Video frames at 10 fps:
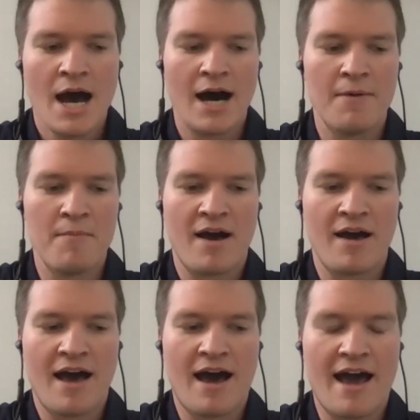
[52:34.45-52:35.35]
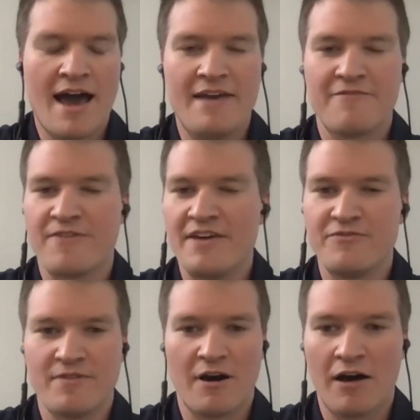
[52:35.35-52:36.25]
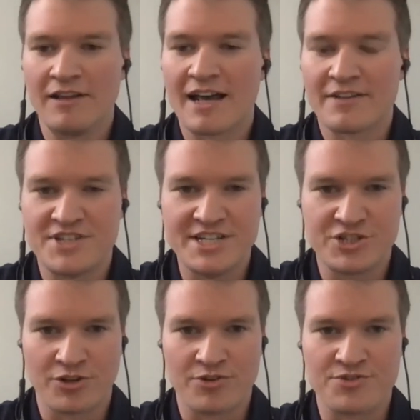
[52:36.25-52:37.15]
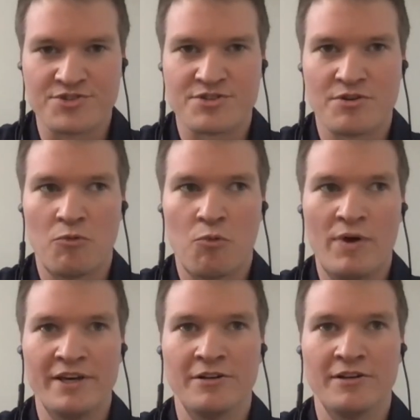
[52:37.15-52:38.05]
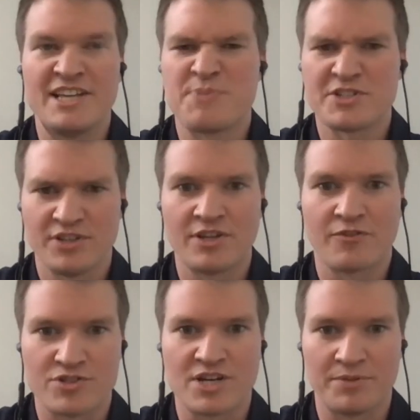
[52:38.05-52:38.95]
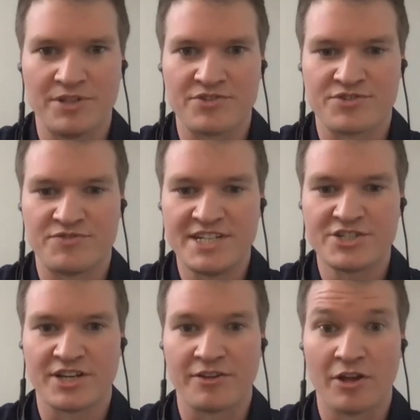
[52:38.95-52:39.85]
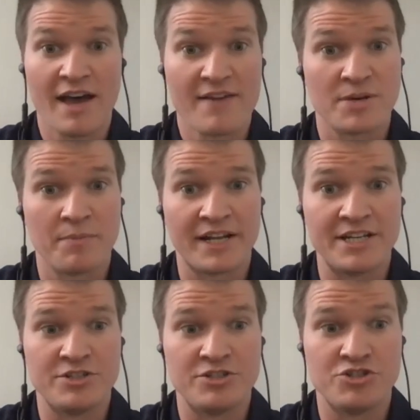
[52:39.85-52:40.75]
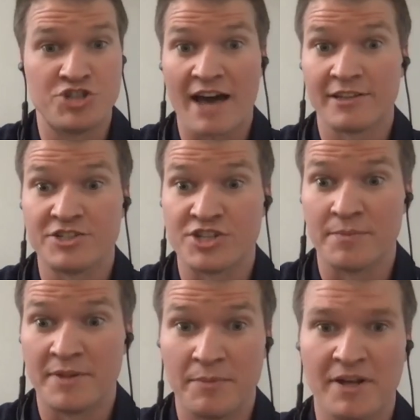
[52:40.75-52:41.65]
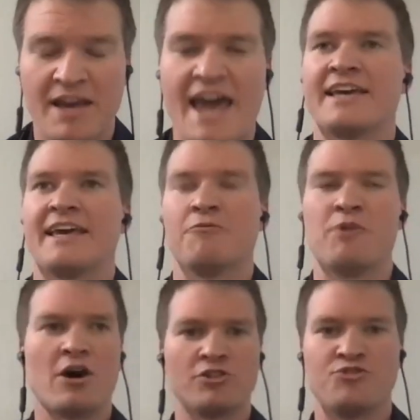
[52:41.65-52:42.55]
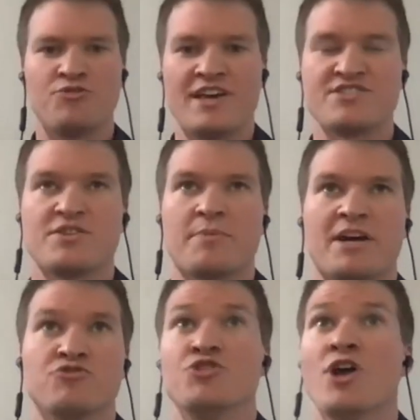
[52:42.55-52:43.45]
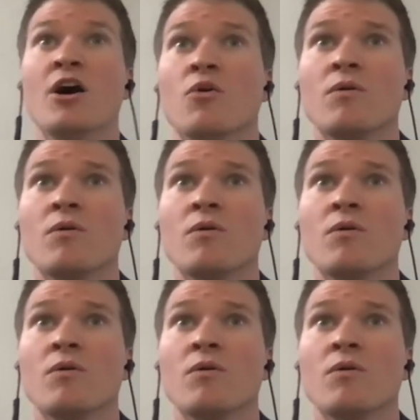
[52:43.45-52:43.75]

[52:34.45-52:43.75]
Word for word: Um, uh, if if a lot of teachers will, especially in their first couple of years of teaching, they'll have somebody challenge them and hey, can we all do this? And somebody goes, no.